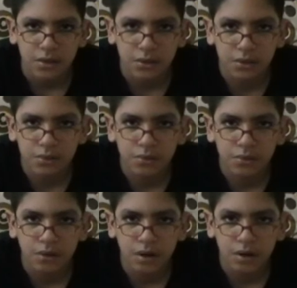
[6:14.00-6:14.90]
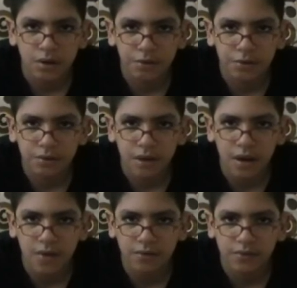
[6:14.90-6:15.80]
you are going to
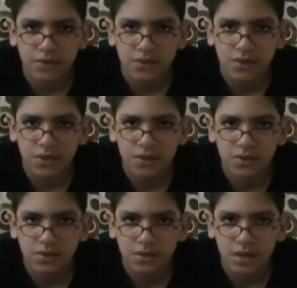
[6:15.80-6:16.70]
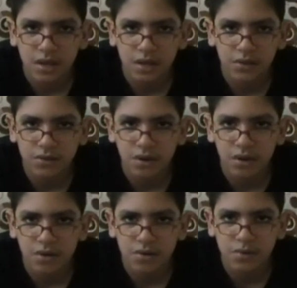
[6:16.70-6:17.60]
have sons and
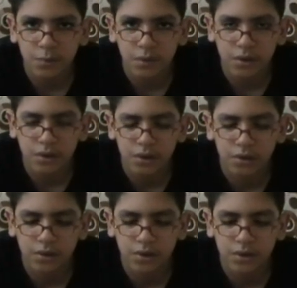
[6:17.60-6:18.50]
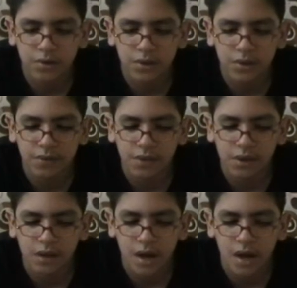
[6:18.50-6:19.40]
daughters with long nose if they
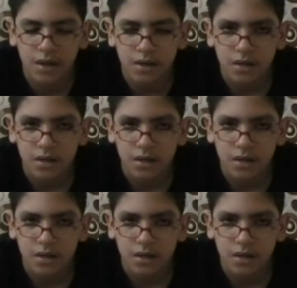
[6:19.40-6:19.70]
lie.